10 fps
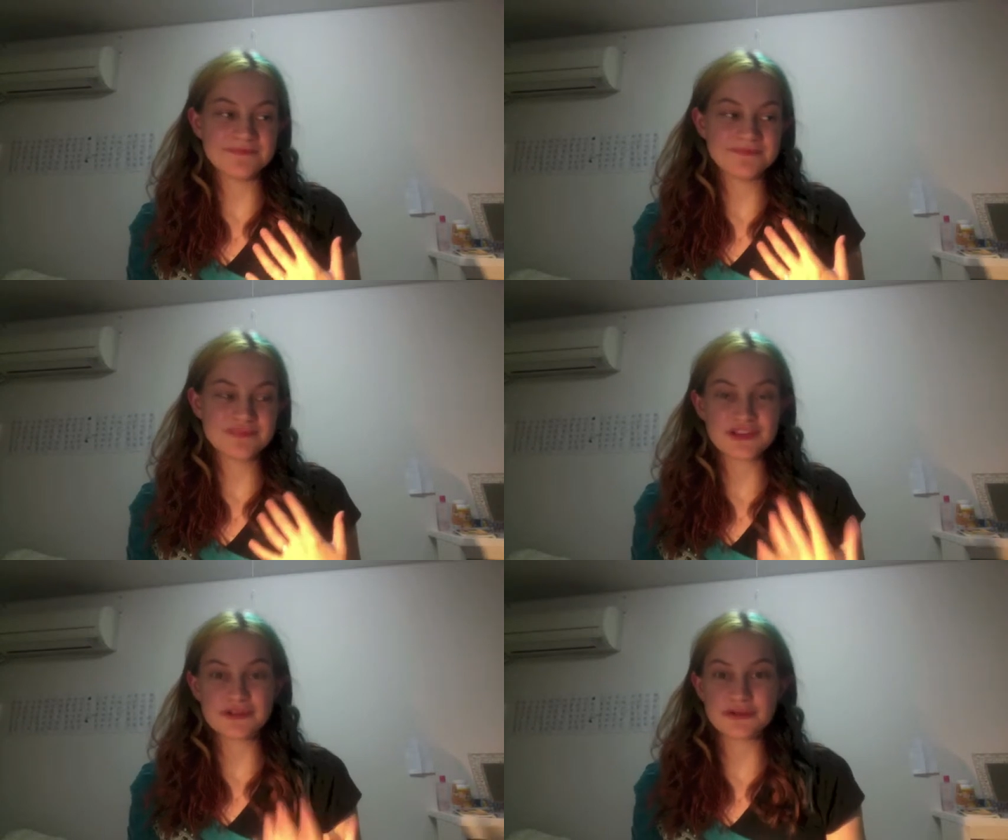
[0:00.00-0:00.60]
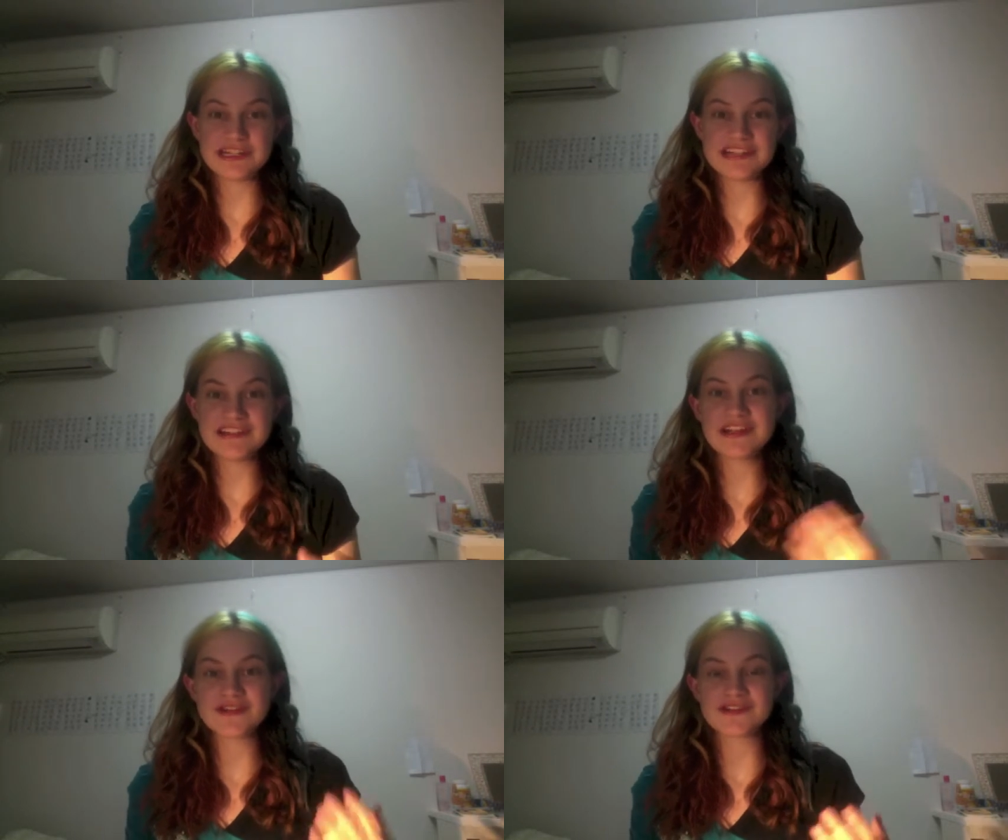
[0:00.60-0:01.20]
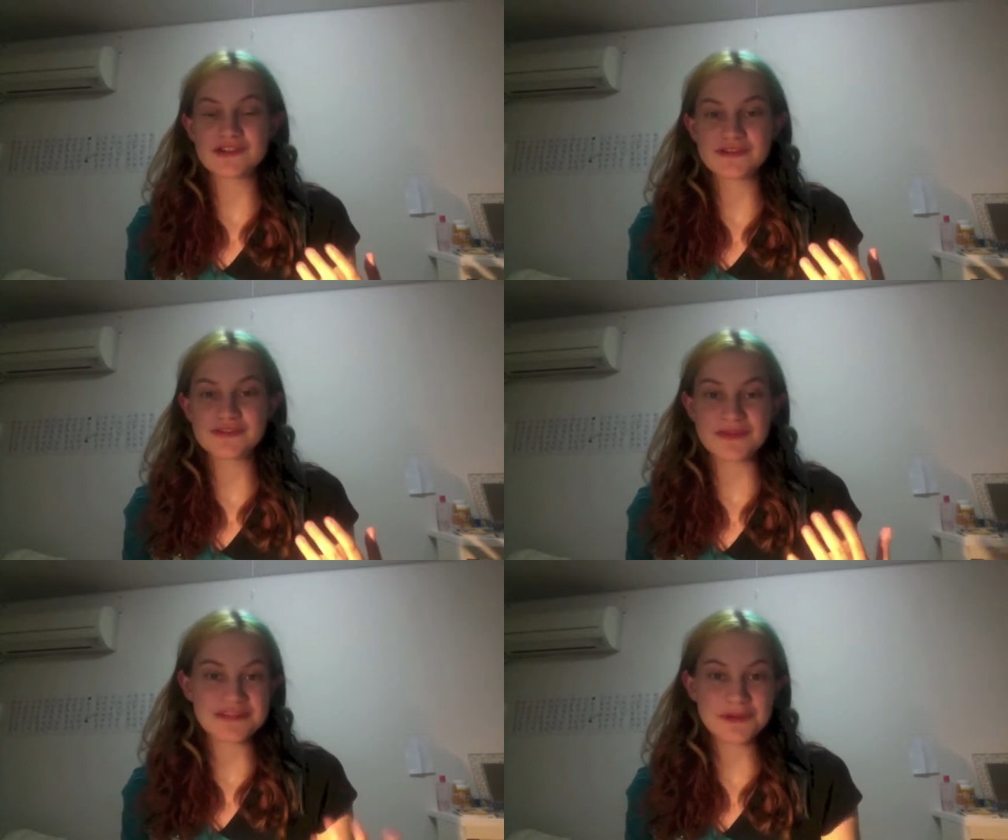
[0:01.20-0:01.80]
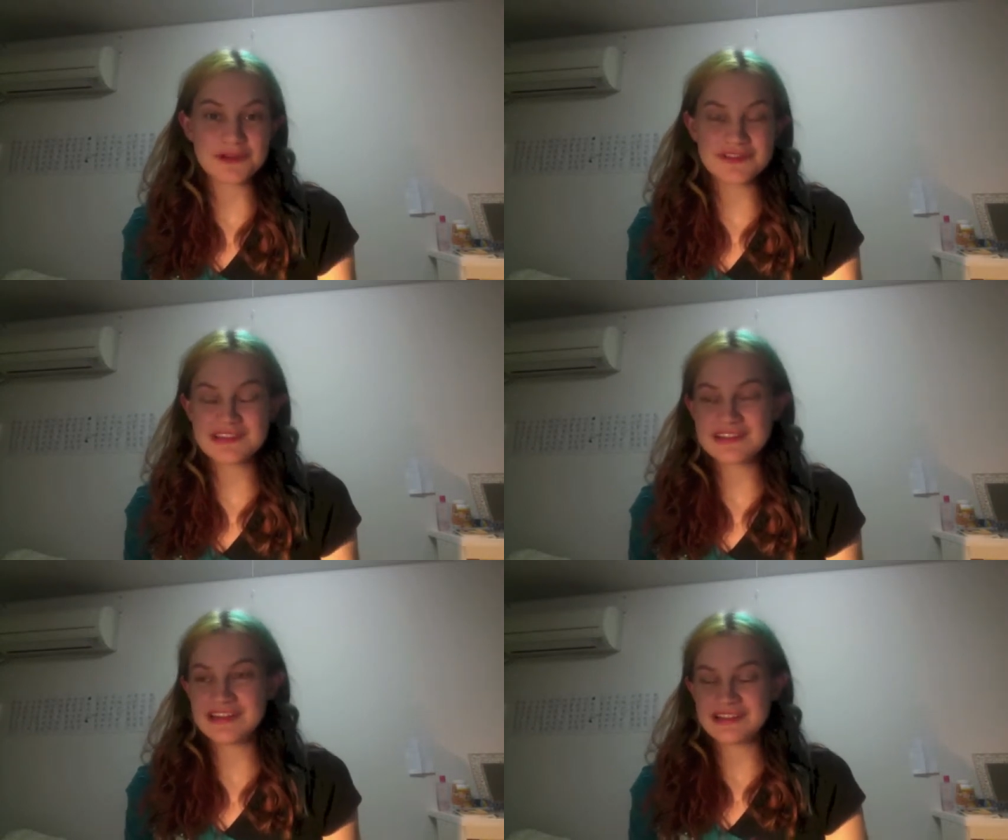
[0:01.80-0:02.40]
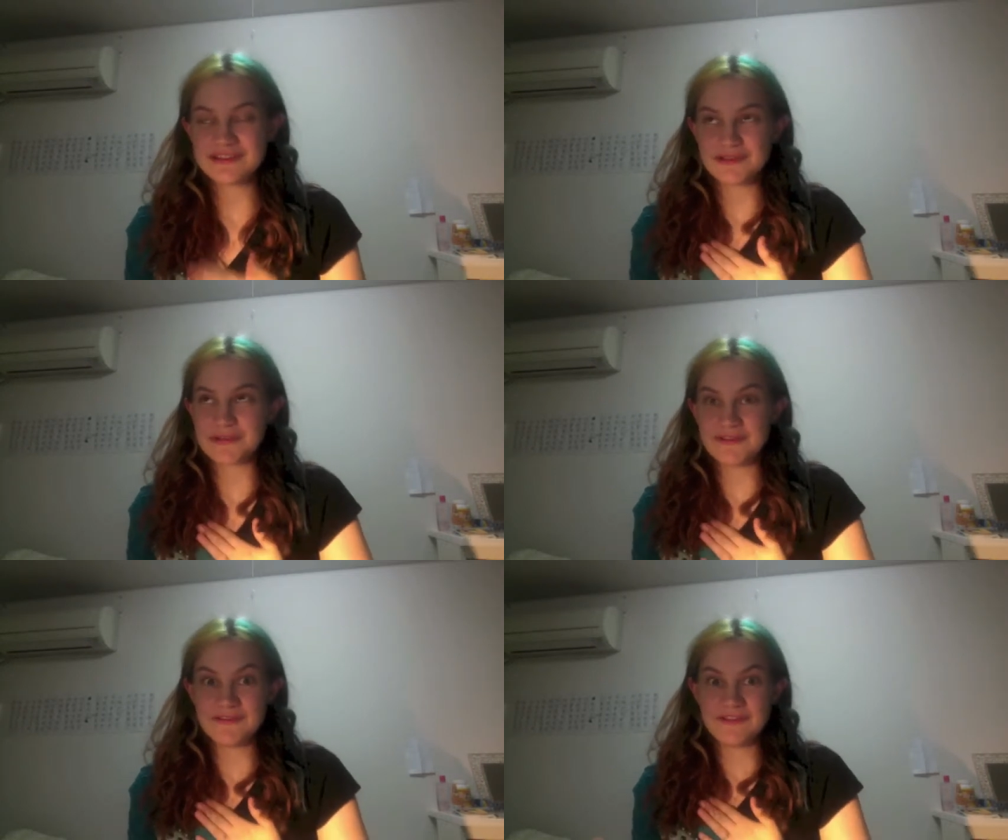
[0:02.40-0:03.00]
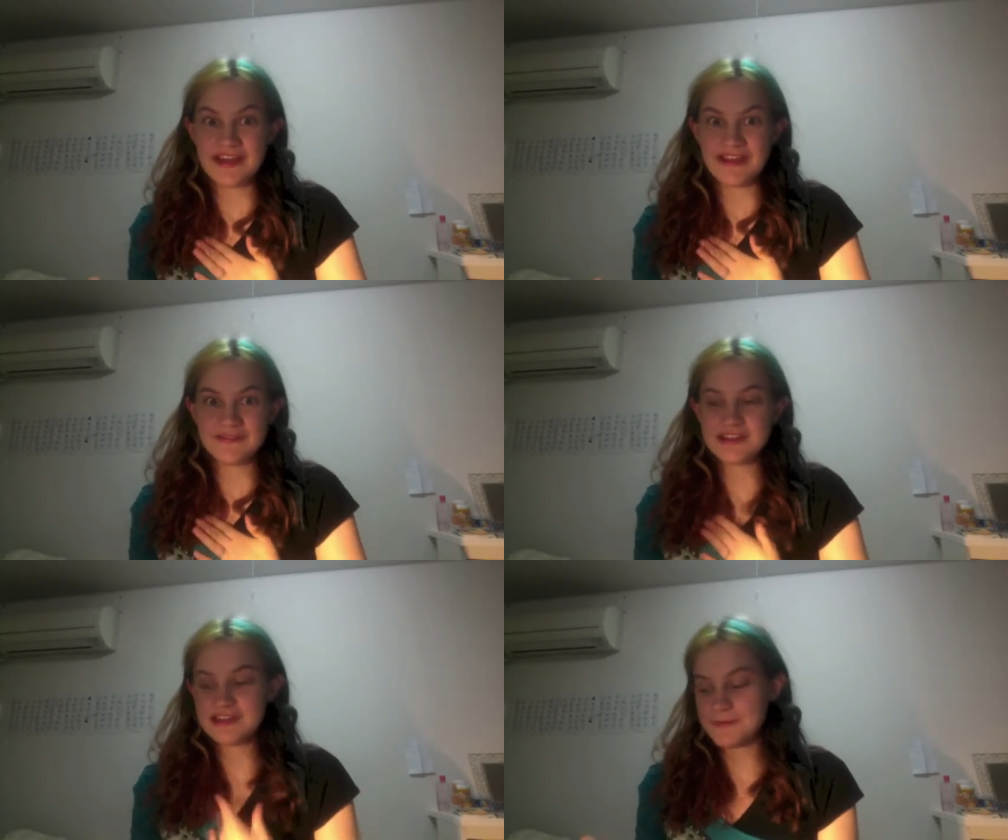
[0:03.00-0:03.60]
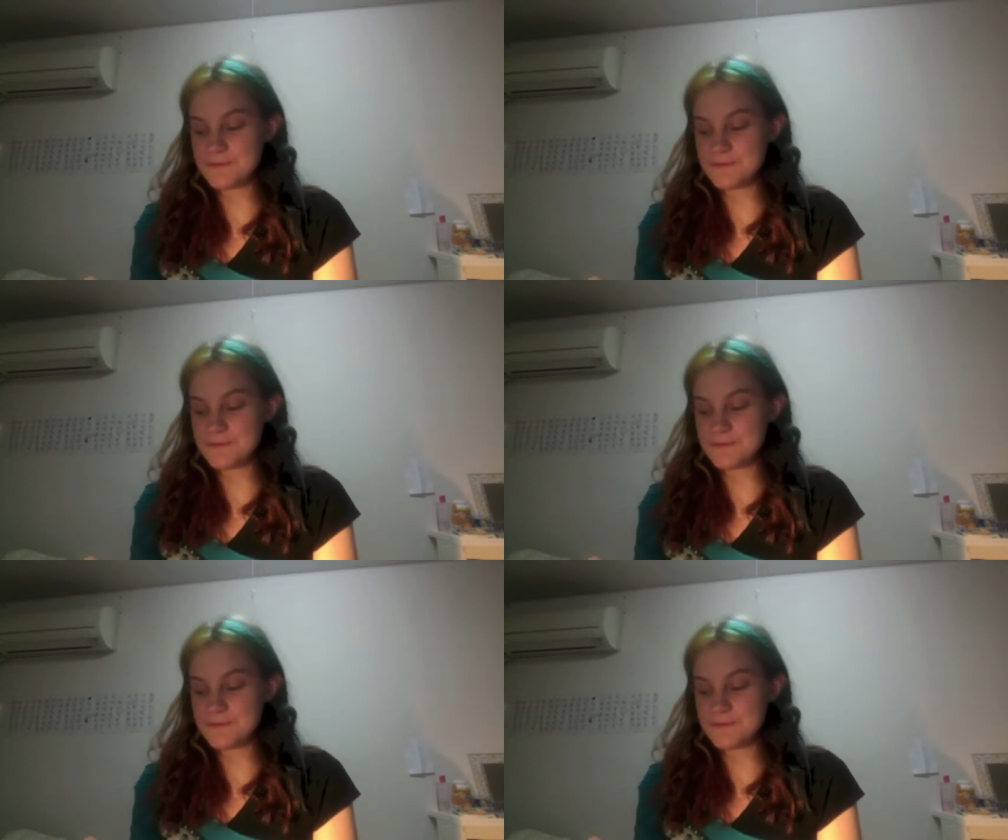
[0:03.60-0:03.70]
onigiri or salt rice balls. Those are my favorite.